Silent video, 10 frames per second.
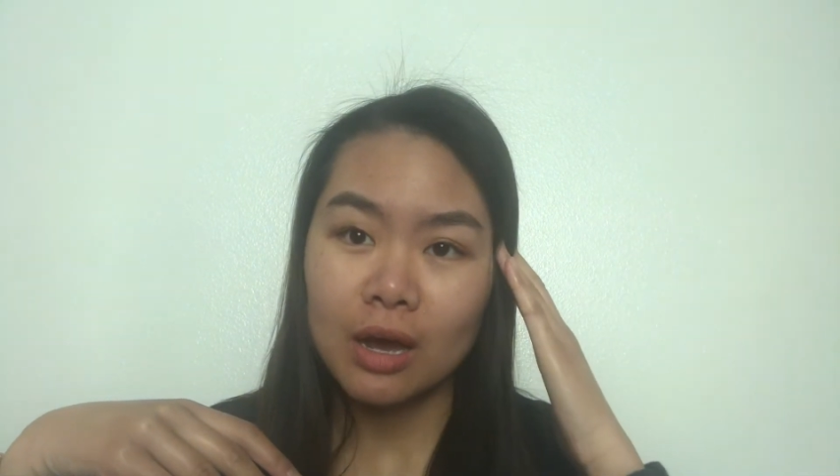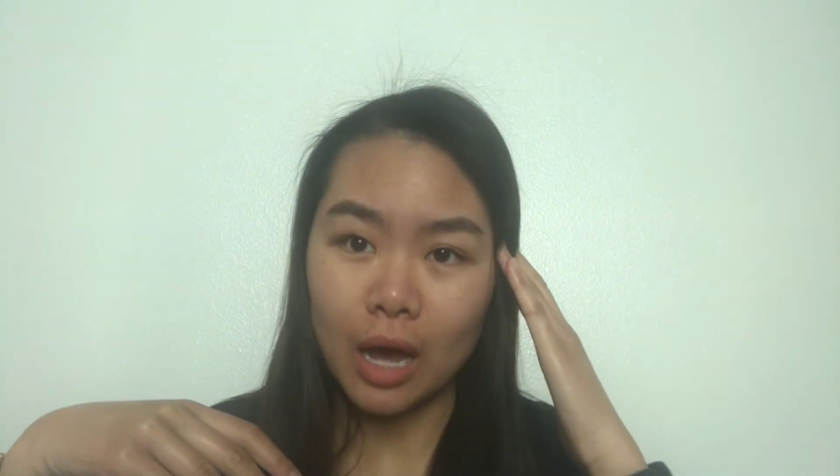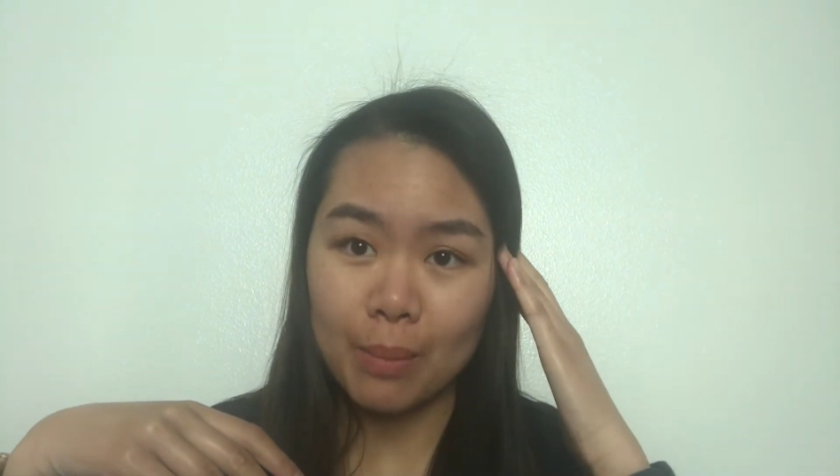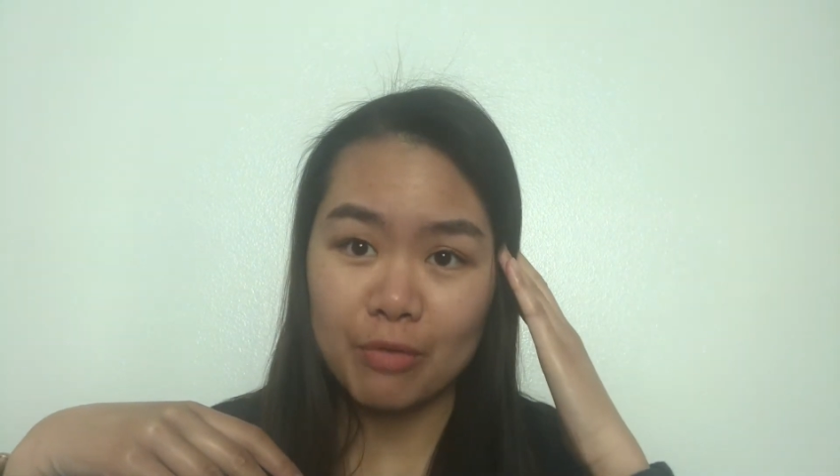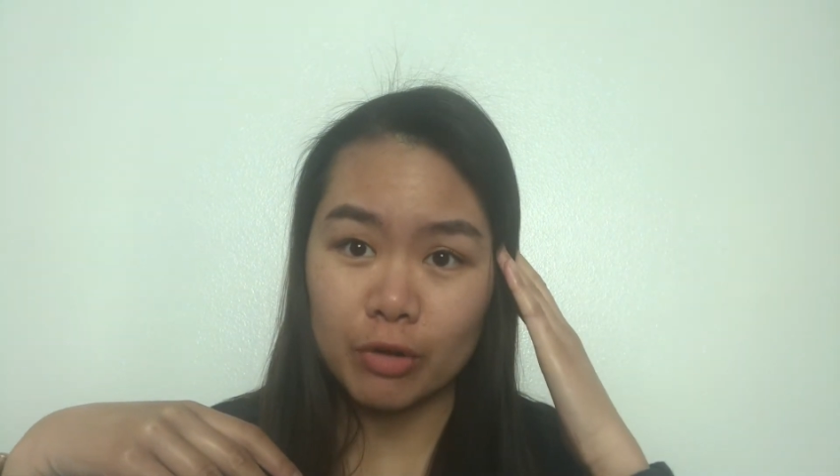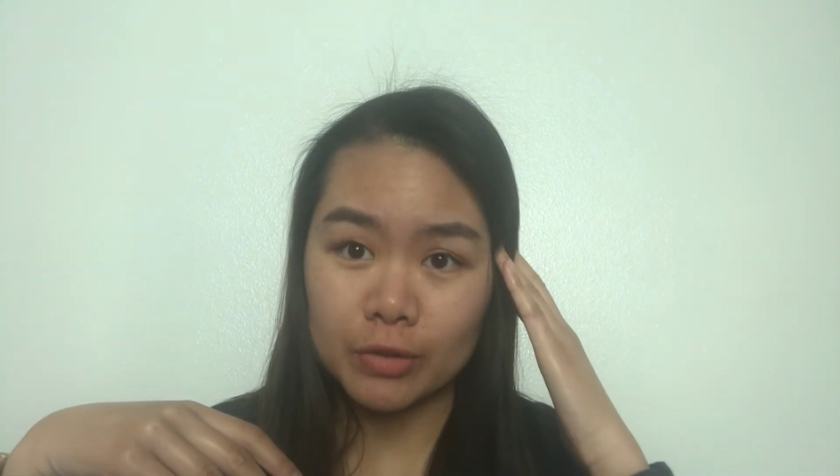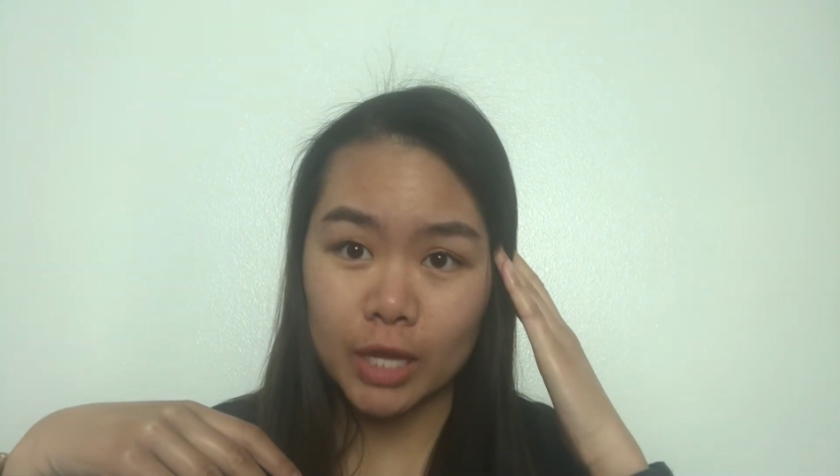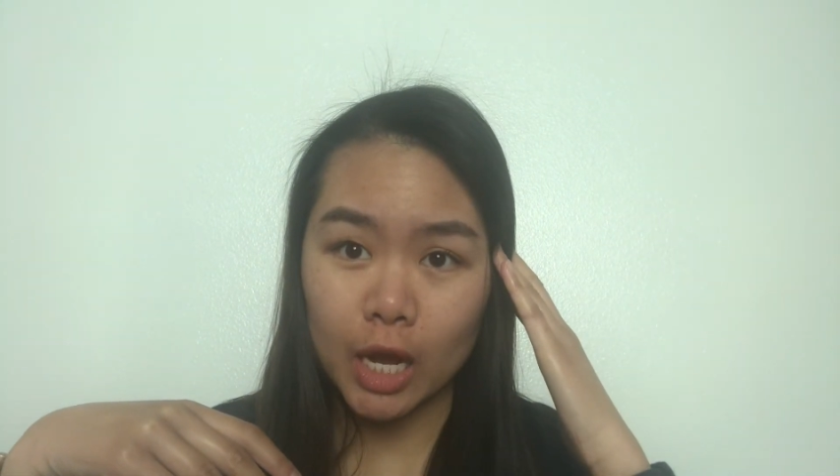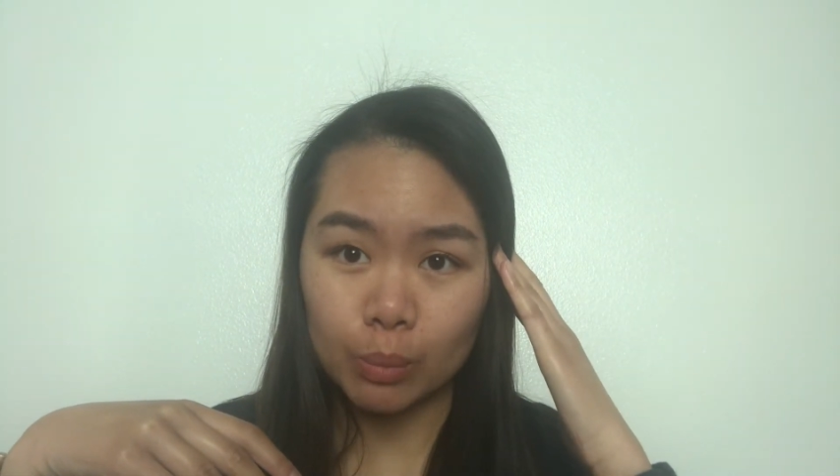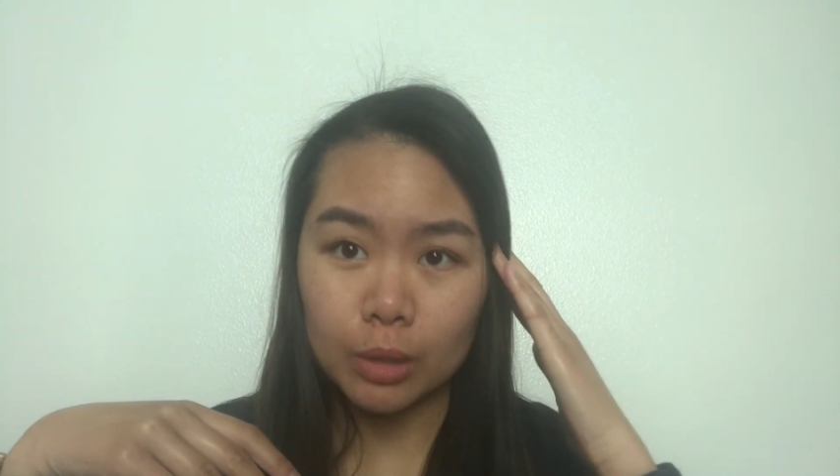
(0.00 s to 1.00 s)
in front of the
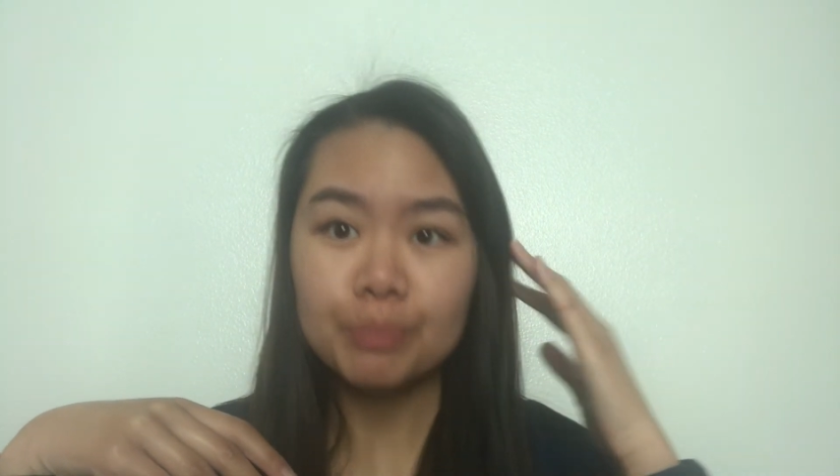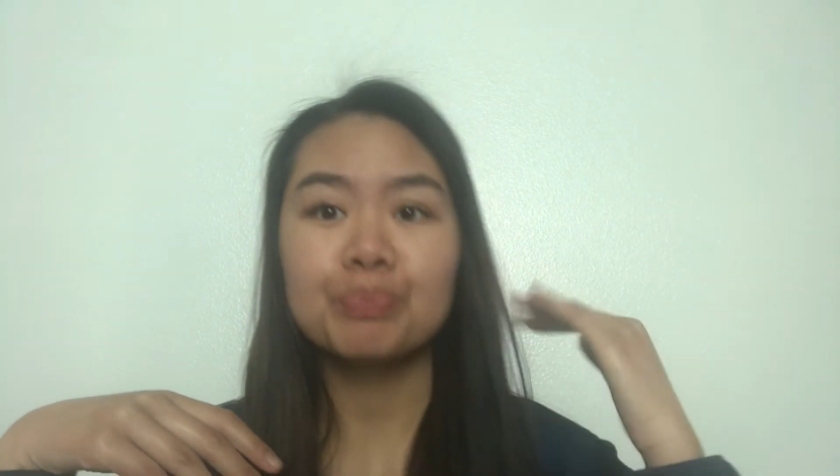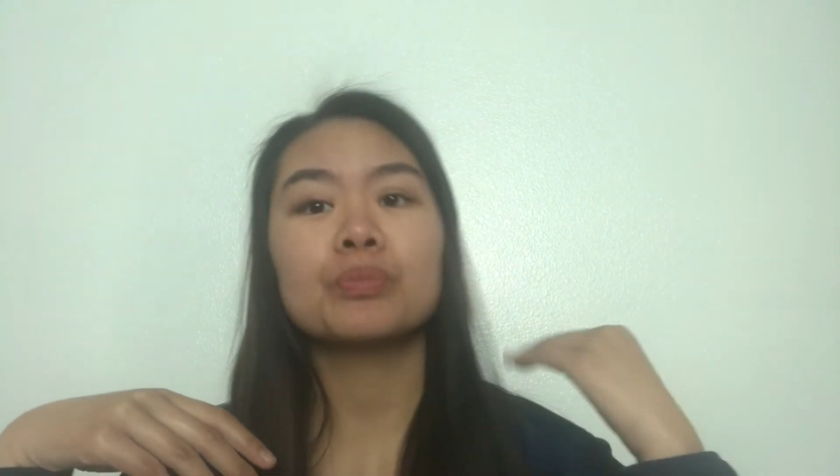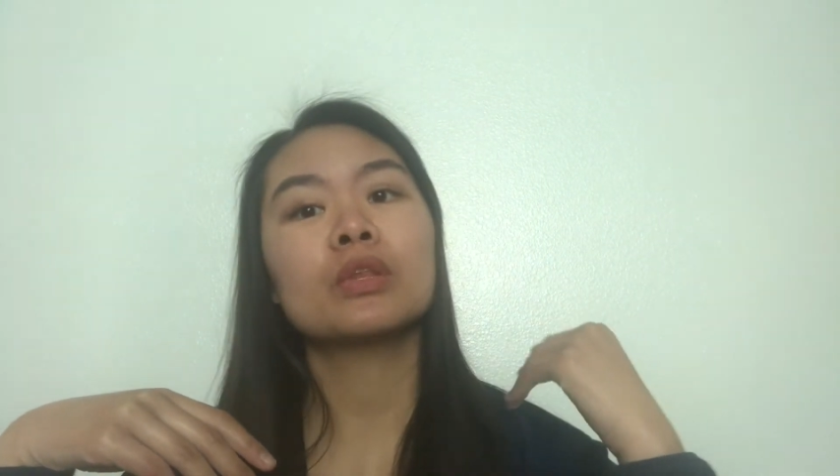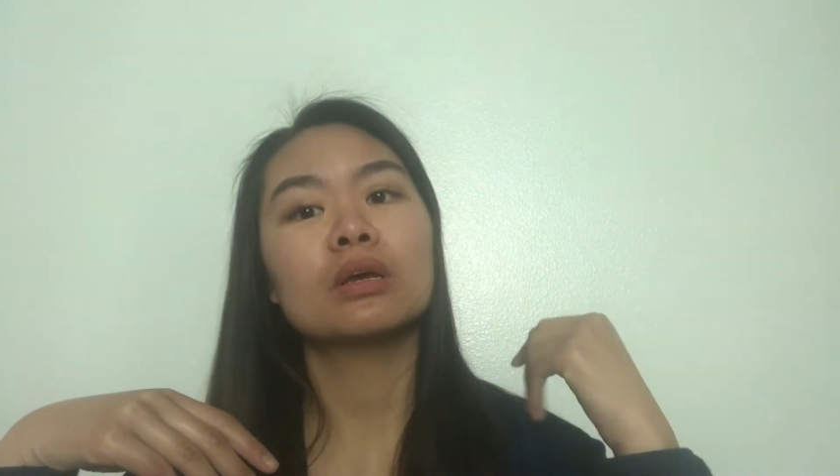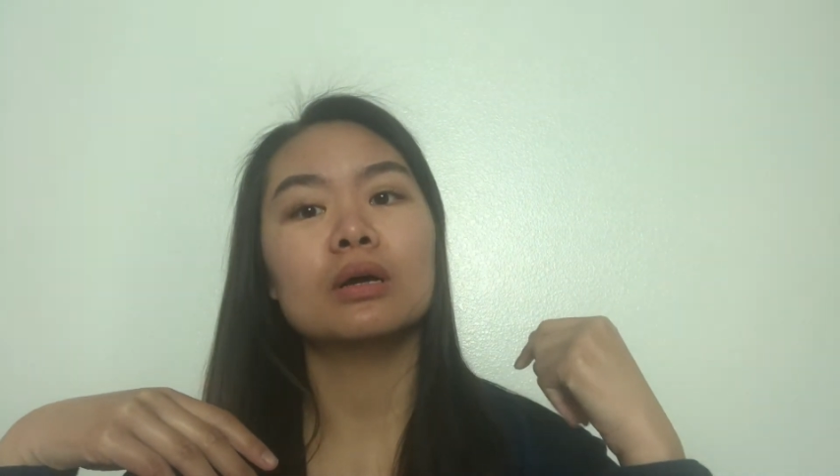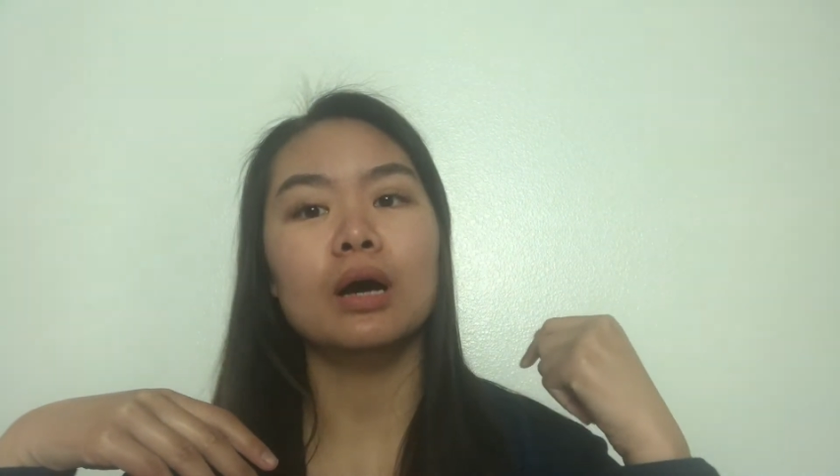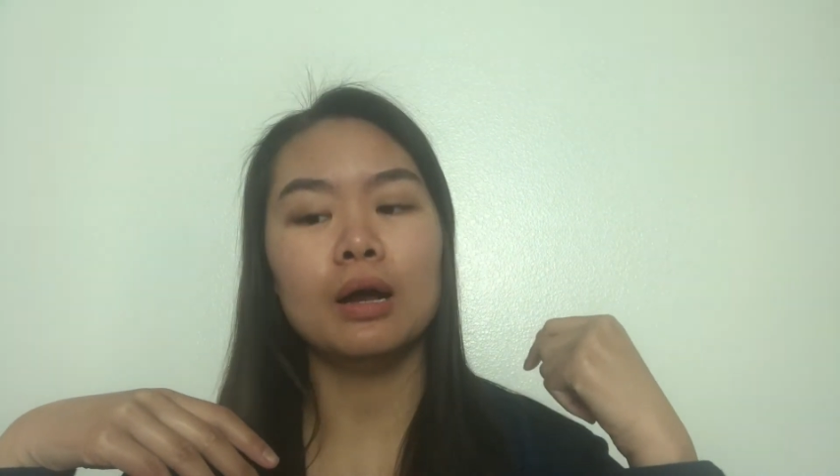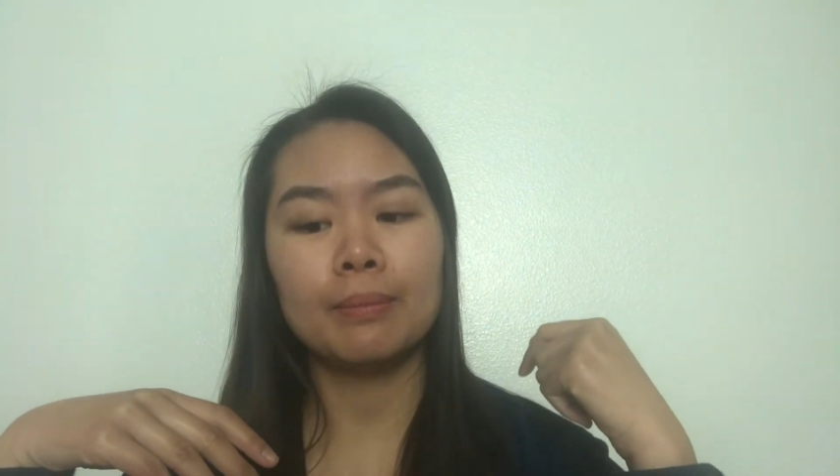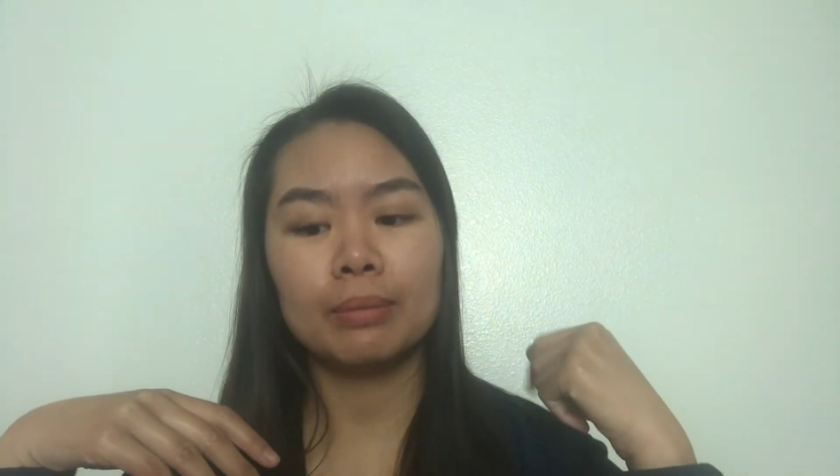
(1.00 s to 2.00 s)
camera.
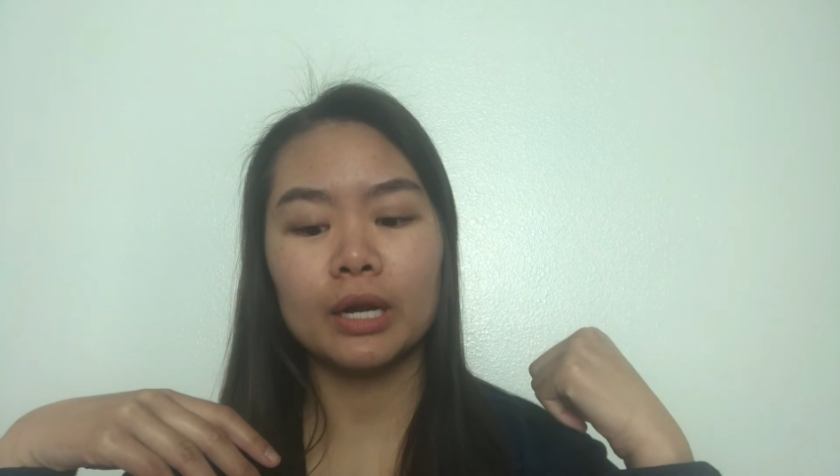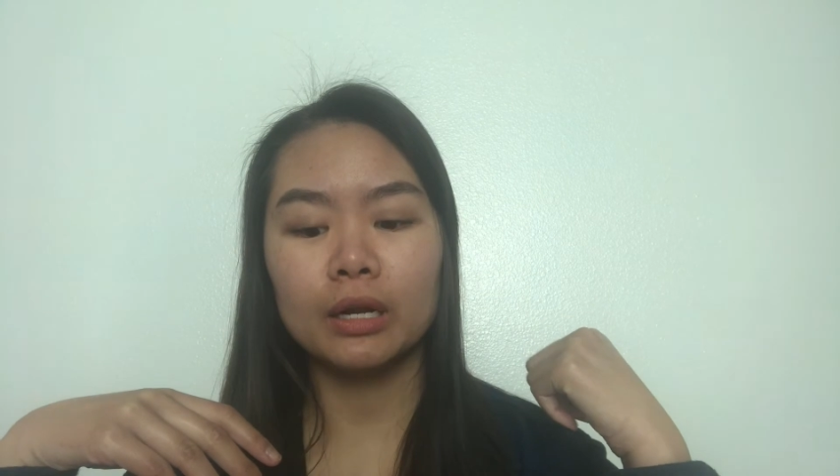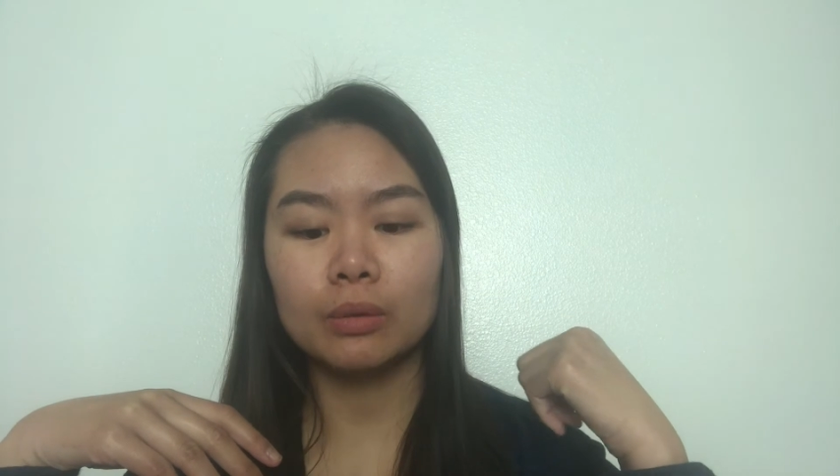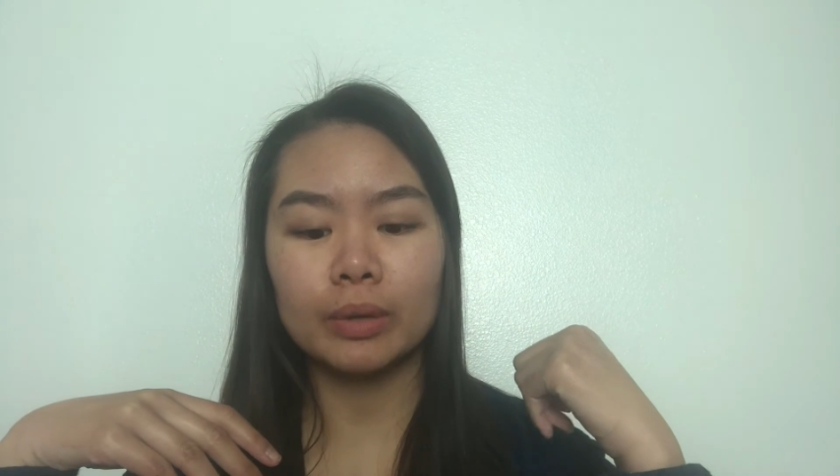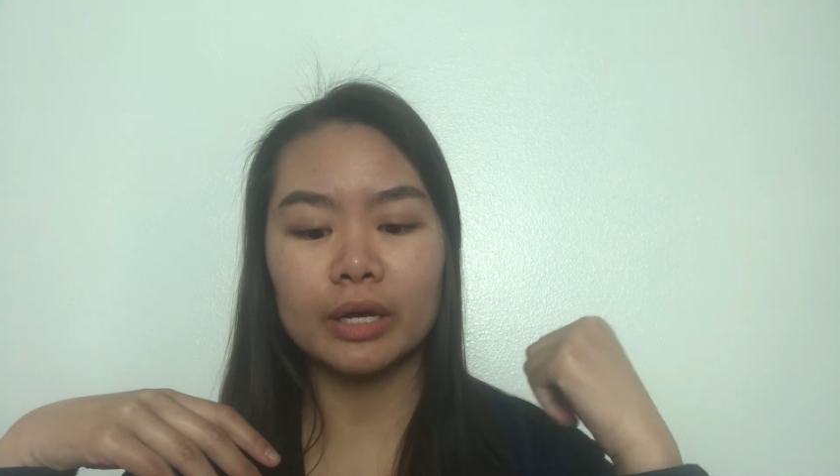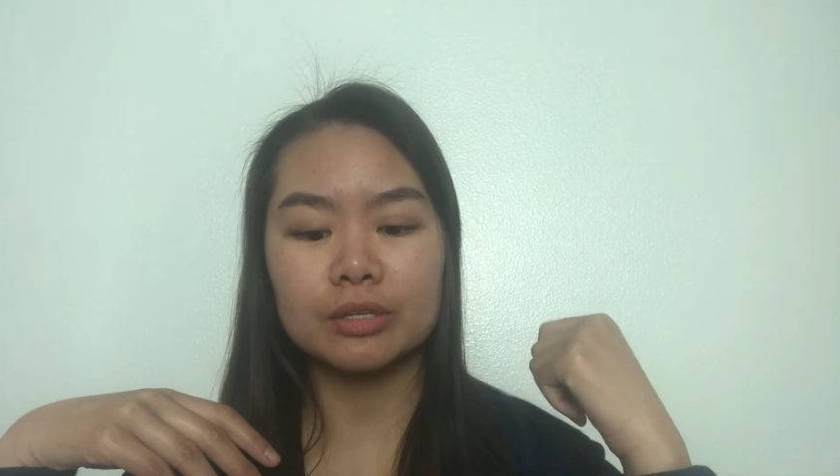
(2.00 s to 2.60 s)
But anyway,